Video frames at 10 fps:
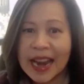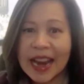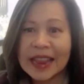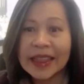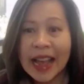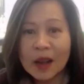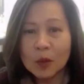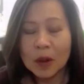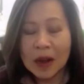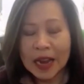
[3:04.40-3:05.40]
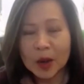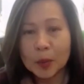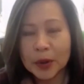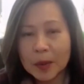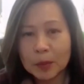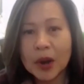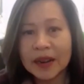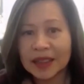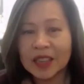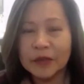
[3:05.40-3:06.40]
and that will kind of bring
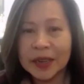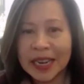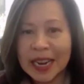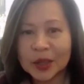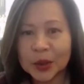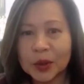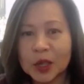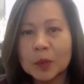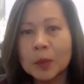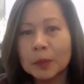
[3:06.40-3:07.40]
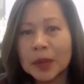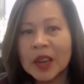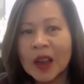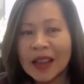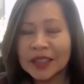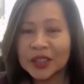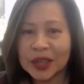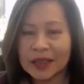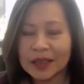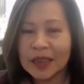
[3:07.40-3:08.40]
productivity. So it's beyond
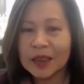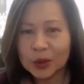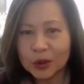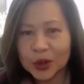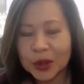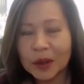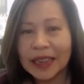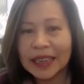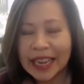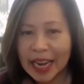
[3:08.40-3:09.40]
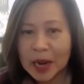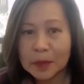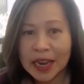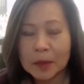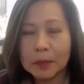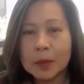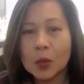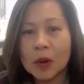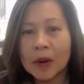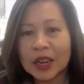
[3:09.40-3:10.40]
just social and gaming, but
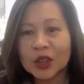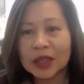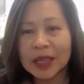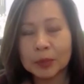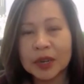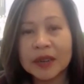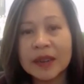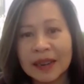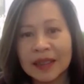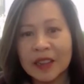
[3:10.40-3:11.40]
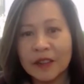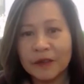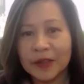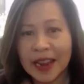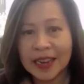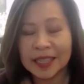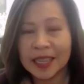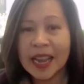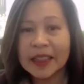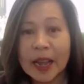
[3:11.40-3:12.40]
more actually productive
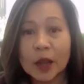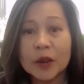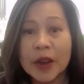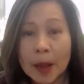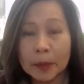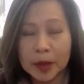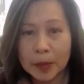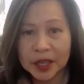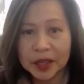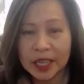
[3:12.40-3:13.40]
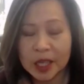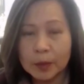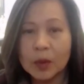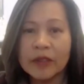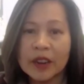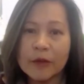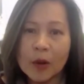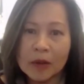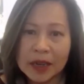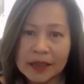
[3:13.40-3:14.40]
things that could help the business moving
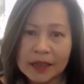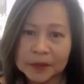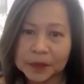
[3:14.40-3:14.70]
forward.